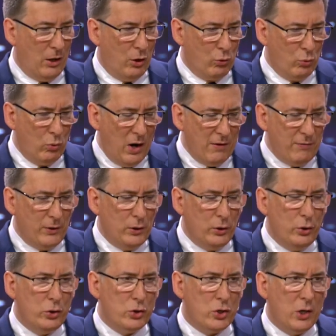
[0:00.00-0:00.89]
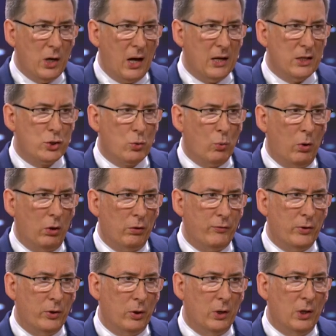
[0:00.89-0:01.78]
a revolutionized
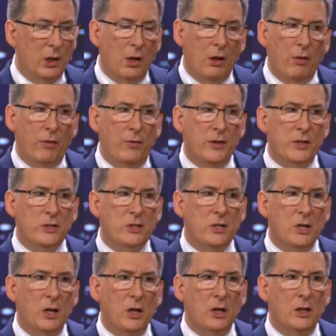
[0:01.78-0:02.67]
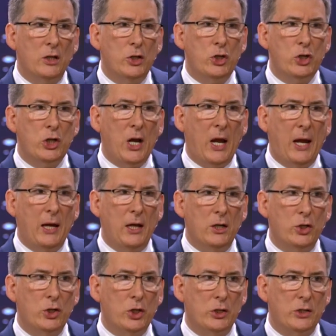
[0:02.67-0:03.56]
worldview. This
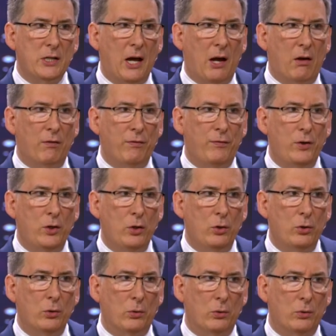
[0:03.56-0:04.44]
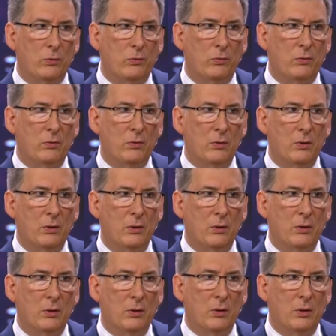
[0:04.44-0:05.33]
changes our views.
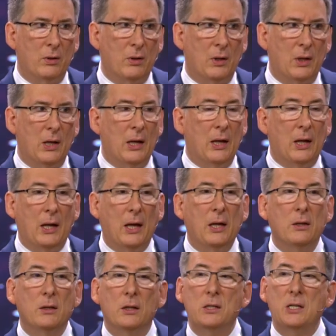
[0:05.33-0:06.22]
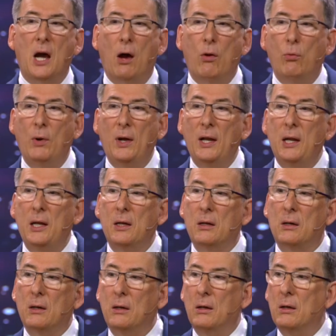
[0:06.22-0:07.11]
In the
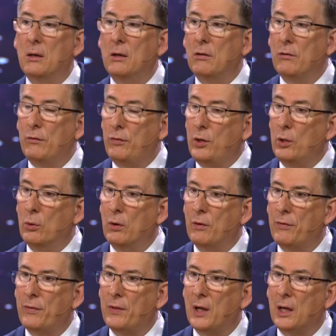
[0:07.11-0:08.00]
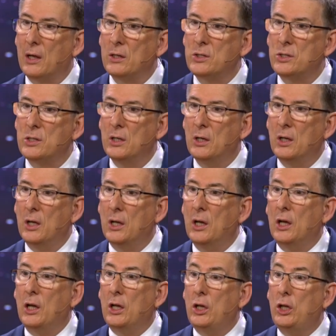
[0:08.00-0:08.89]
Darwinian view of things,
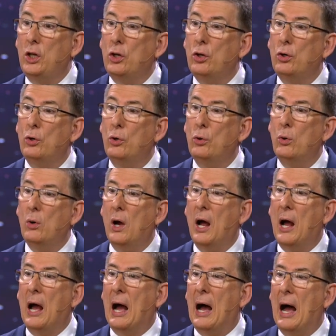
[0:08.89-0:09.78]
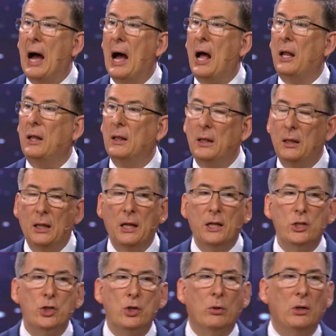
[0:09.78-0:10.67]
you are
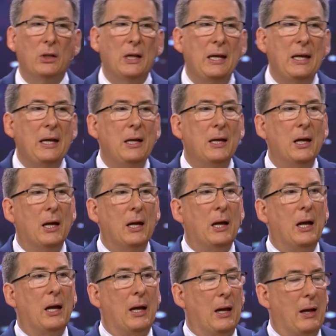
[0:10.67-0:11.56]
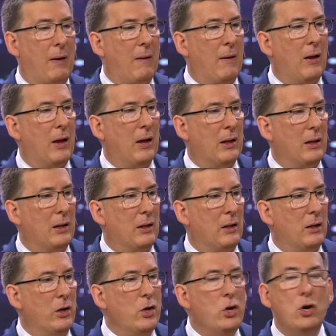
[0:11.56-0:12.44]
literally
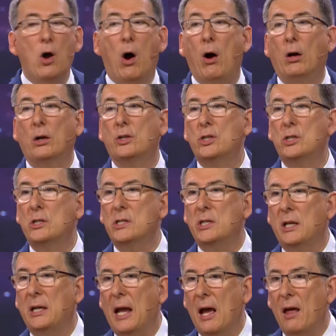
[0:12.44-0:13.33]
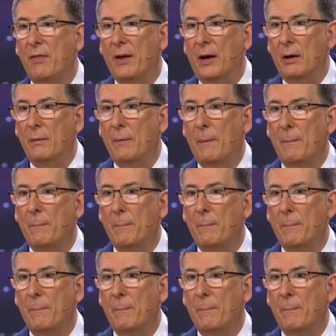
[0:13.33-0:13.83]
knocked together